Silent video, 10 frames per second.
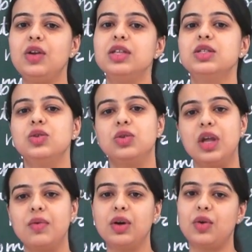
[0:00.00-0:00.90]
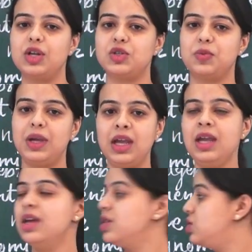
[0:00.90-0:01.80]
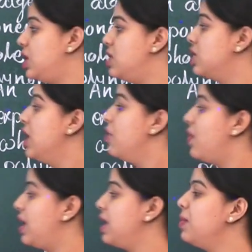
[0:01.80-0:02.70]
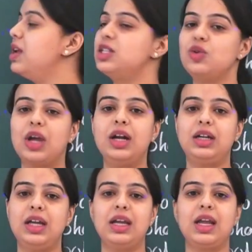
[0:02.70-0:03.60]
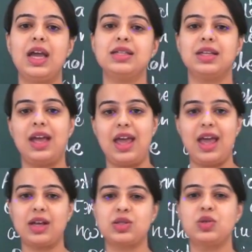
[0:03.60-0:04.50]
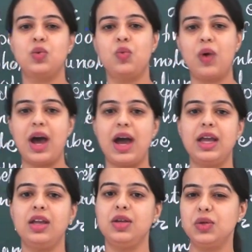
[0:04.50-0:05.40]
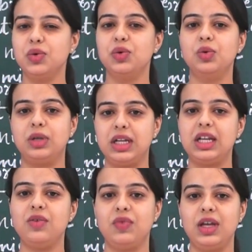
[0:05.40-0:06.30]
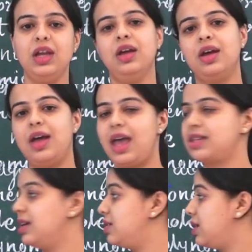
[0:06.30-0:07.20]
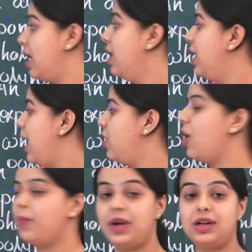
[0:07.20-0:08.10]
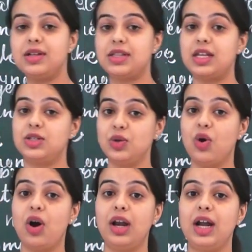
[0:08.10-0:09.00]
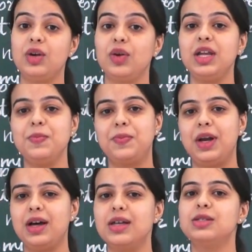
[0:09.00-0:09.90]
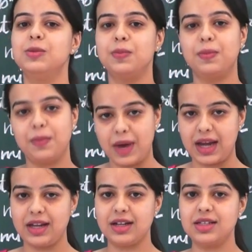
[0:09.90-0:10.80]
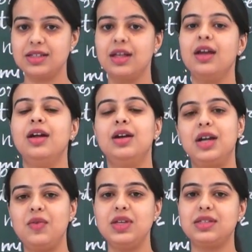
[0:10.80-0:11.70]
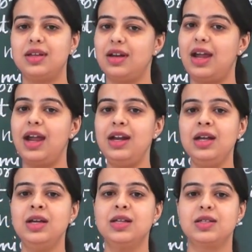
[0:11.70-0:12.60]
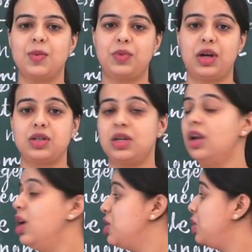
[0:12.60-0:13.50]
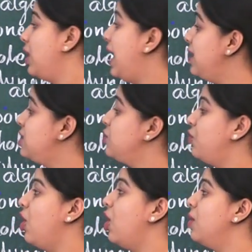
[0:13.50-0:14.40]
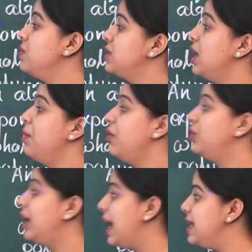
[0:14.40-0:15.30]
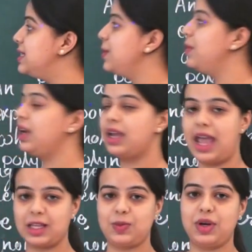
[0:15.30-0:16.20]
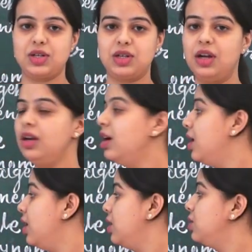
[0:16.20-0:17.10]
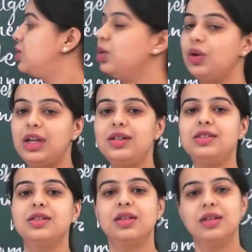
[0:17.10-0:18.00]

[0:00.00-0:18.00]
is never going to be changed. Variables you can take as x, y, u, t, v, etc. And operators as you all are knowing plus, minus, division and subtraction. So let's form some of the algebraic expression through its